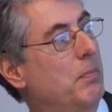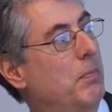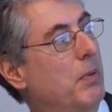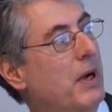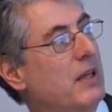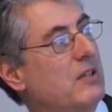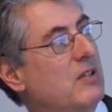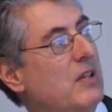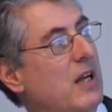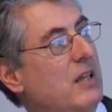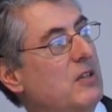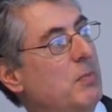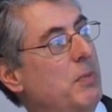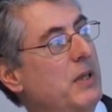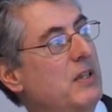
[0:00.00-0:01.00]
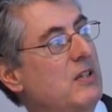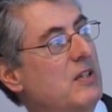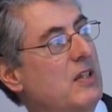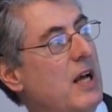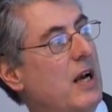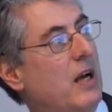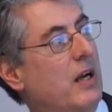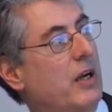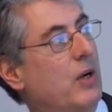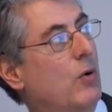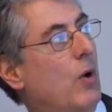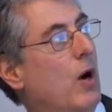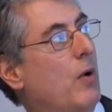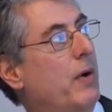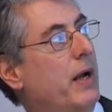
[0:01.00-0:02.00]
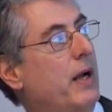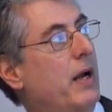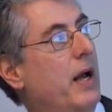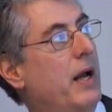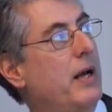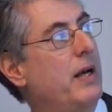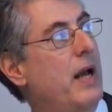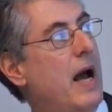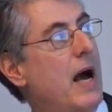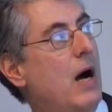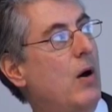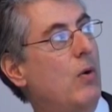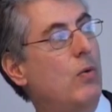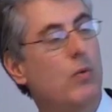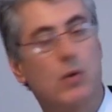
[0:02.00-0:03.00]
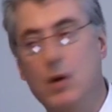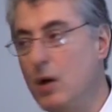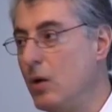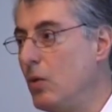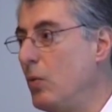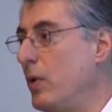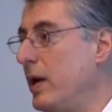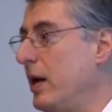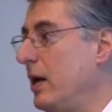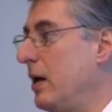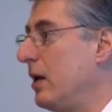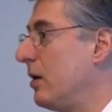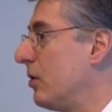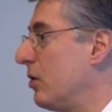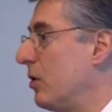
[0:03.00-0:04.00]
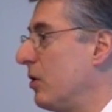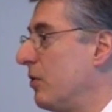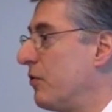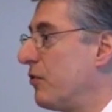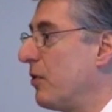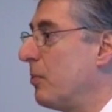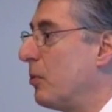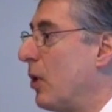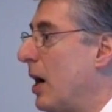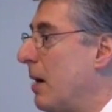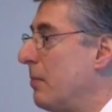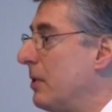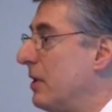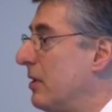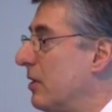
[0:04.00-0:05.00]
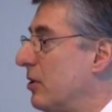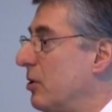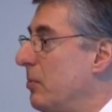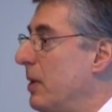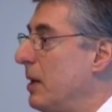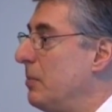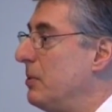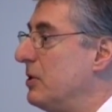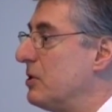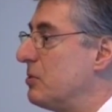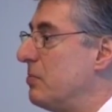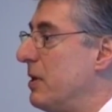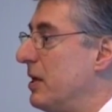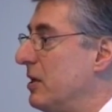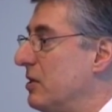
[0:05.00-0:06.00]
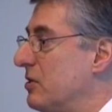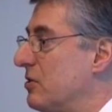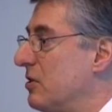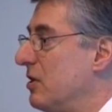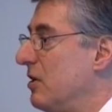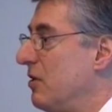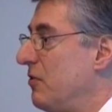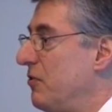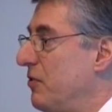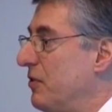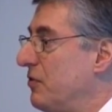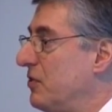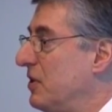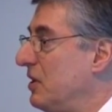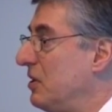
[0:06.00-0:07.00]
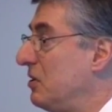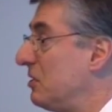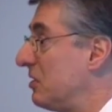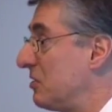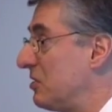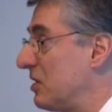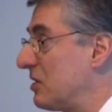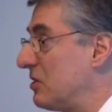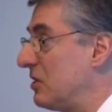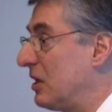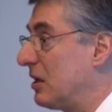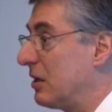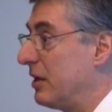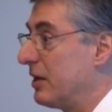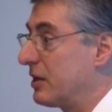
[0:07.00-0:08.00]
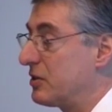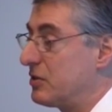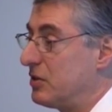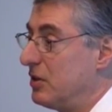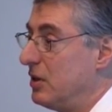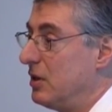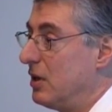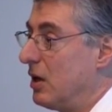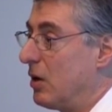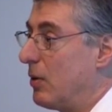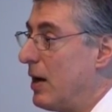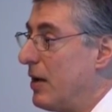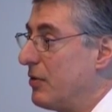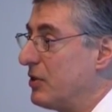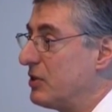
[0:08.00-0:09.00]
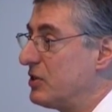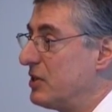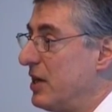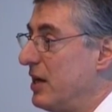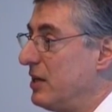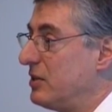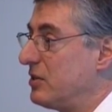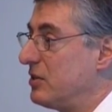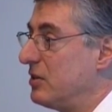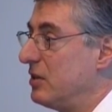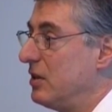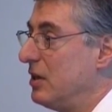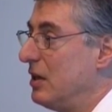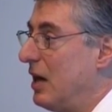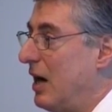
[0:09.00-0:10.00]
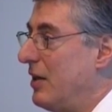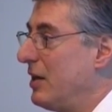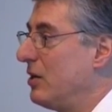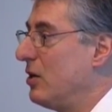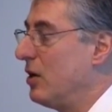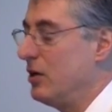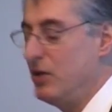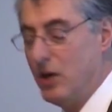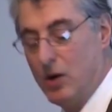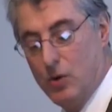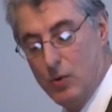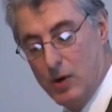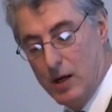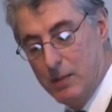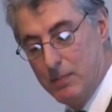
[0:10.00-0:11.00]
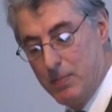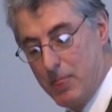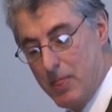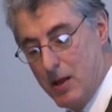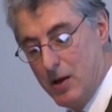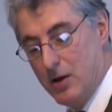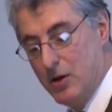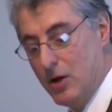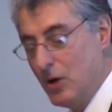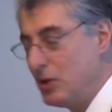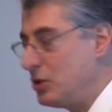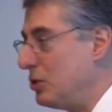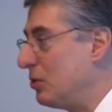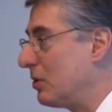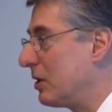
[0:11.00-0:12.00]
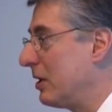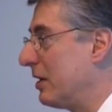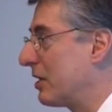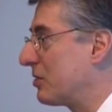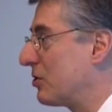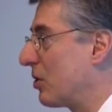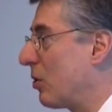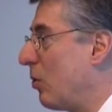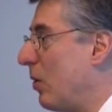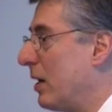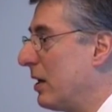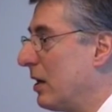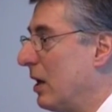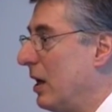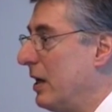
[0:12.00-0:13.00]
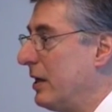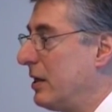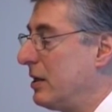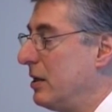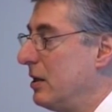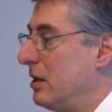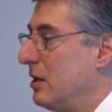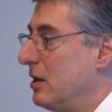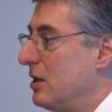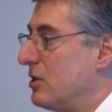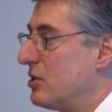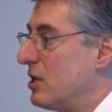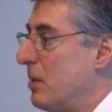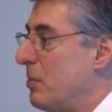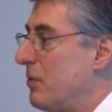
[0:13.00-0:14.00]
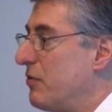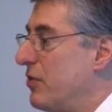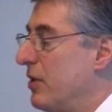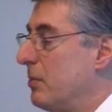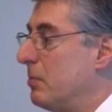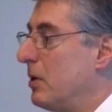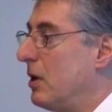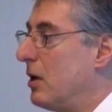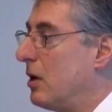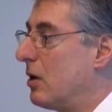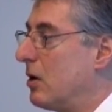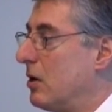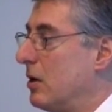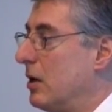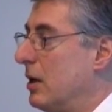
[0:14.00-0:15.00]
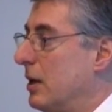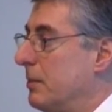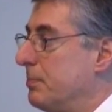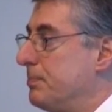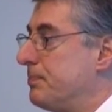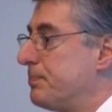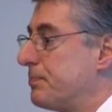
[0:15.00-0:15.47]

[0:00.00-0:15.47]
but it's been steadily growing, and now we heard from Romney that there may be as many as 50 to 60 clinics around the states. I think no two clinics are quite alike. Some of them are